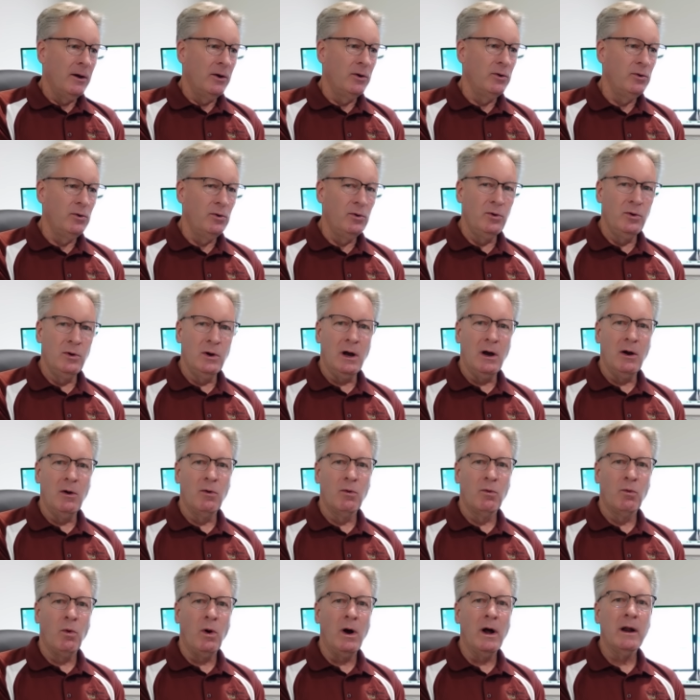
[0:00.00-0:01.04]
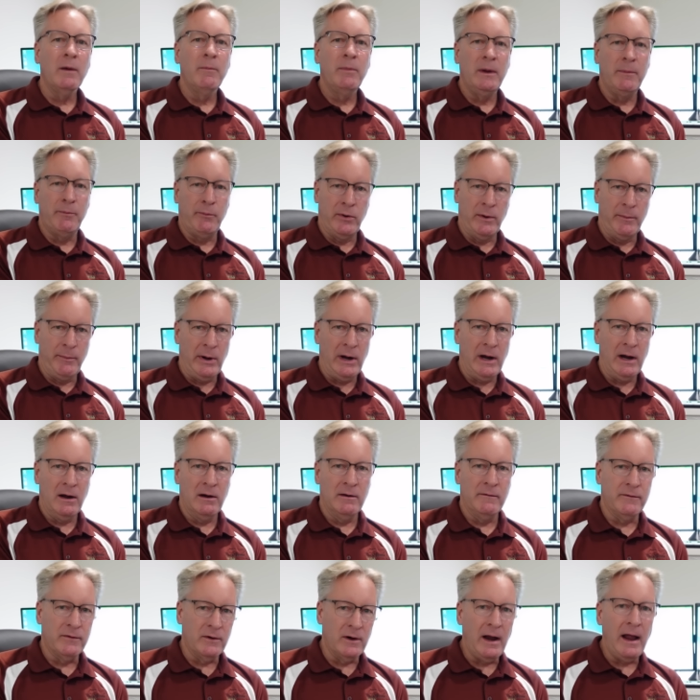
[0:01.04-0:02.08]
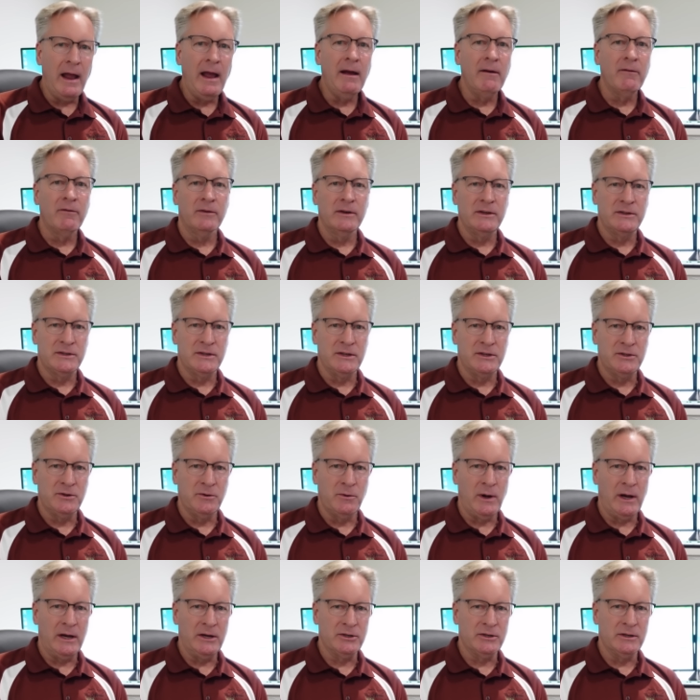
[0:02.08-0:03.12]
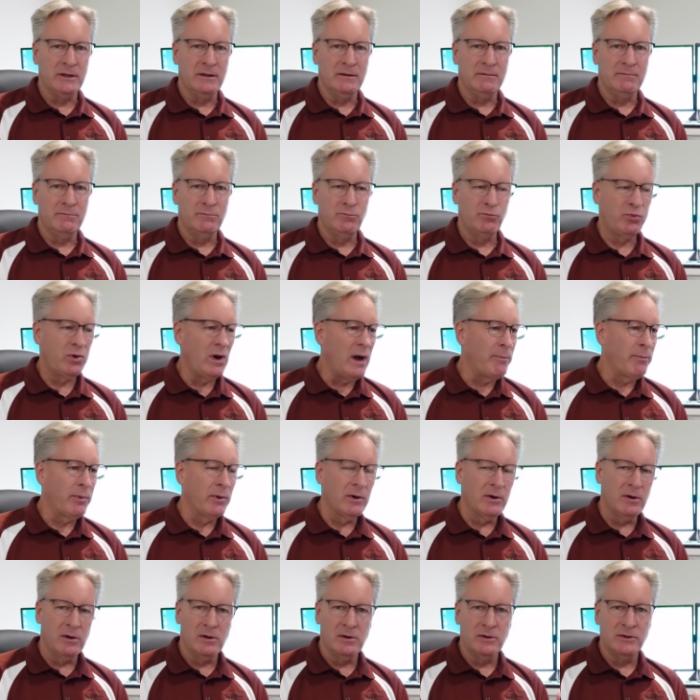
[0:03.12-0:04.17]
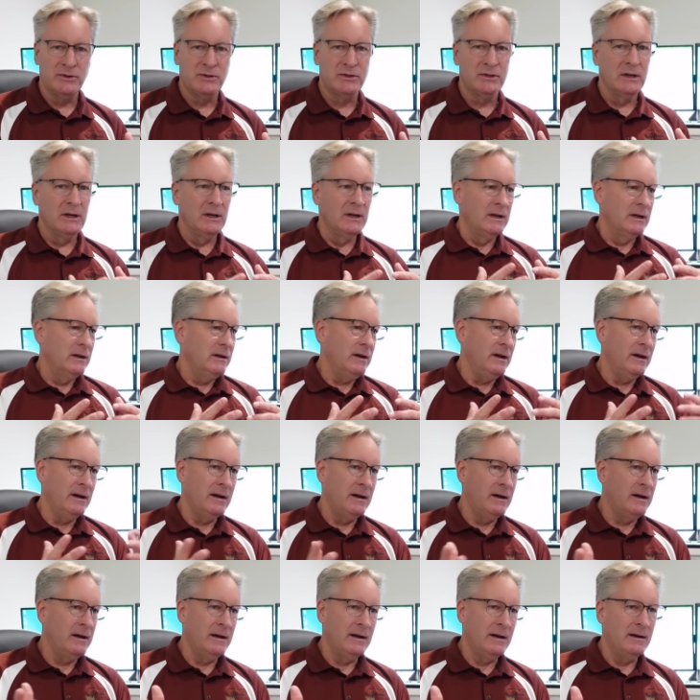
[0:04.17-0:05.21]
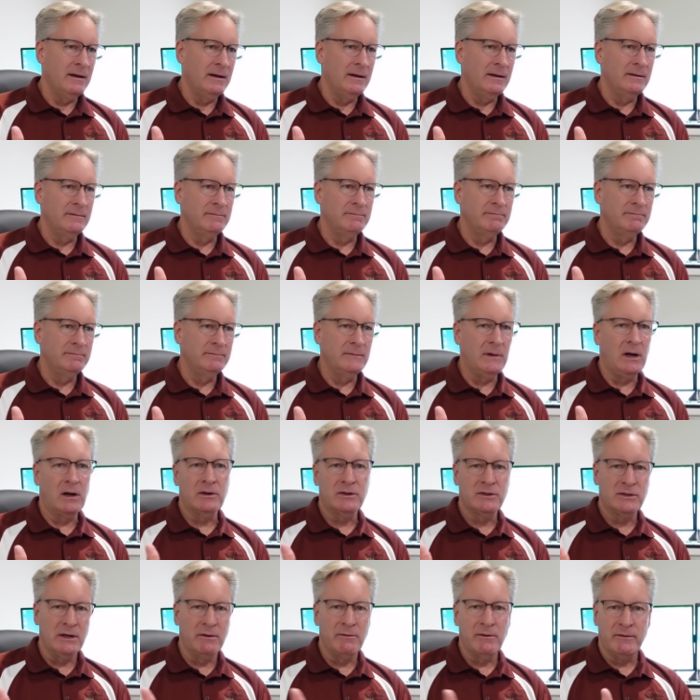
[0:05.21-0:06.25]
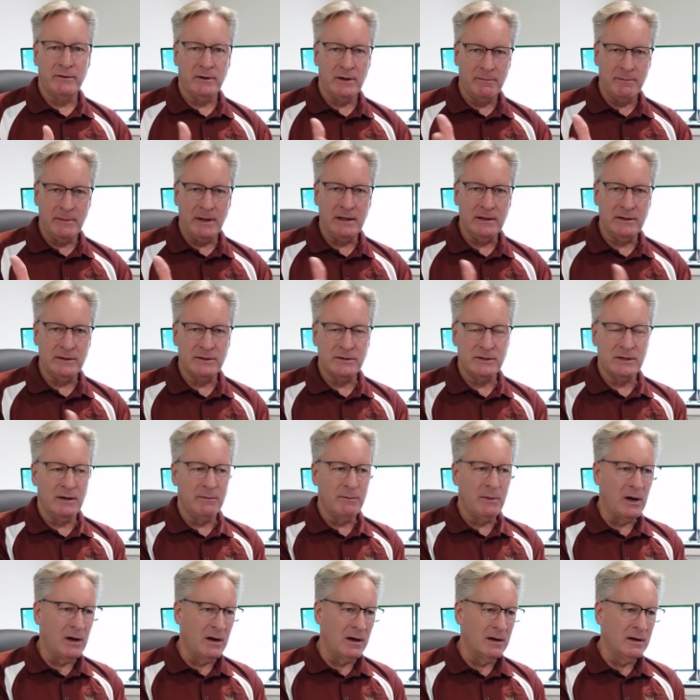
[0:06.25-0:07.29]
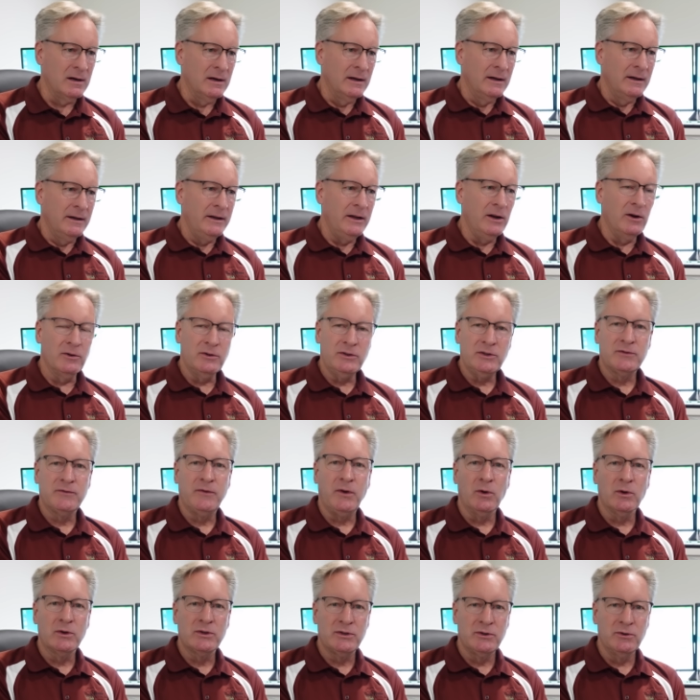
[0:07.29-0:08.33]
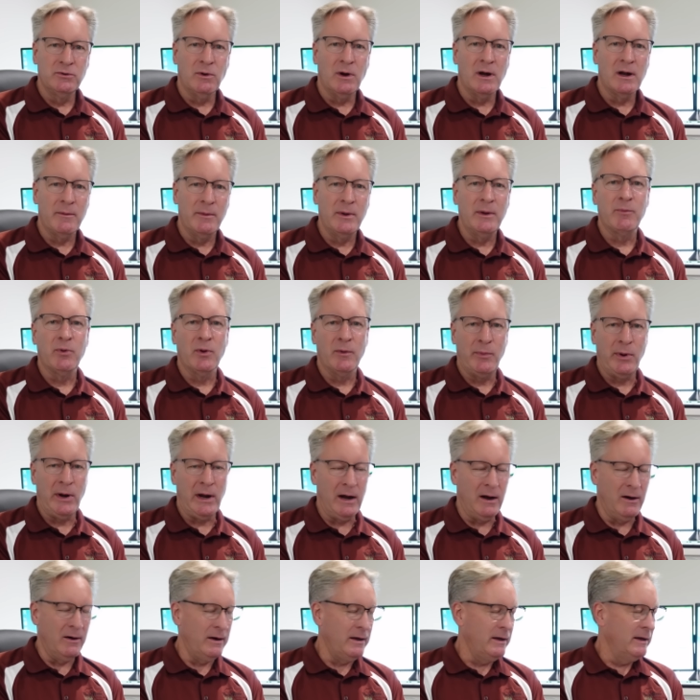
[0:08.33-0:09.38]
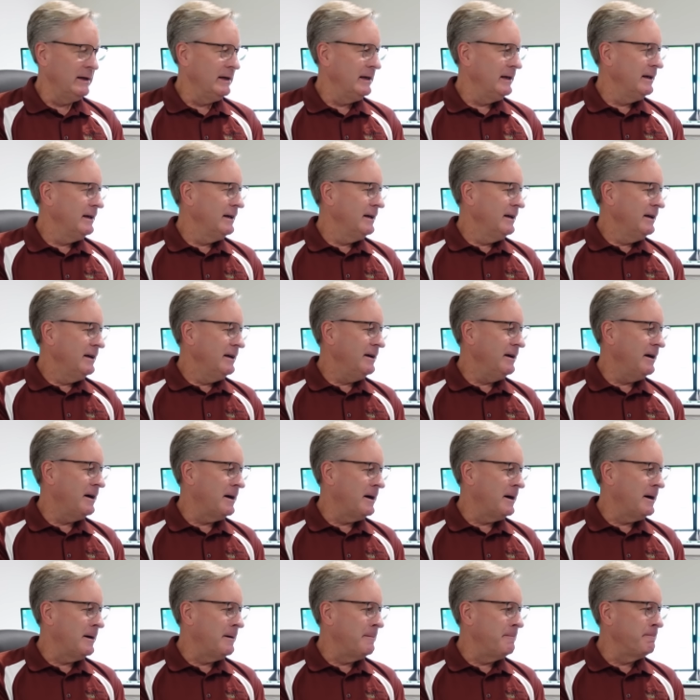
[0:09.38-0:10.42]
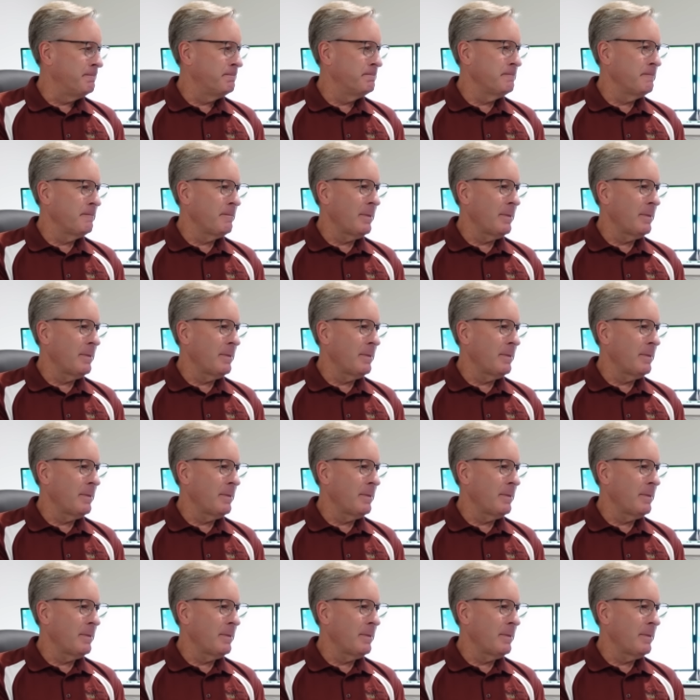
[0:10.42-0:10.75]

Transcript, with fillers: who want to be prepared for every situation. Preppers are some of them, and some are, you know, just folks who want to be prepared. And